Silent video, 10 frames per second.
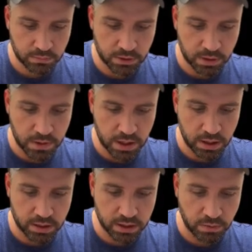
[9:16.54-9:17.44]
Come on,
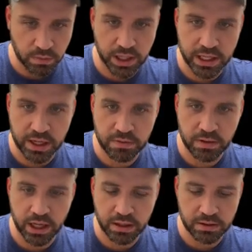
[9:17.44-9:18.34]
let's see if we get that
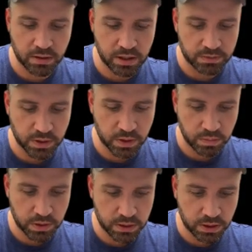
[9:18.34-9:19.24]
flex. Don't have to go to
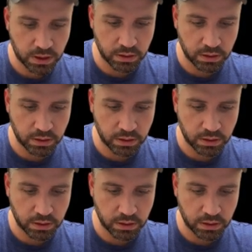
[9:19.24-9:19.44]
Mercy.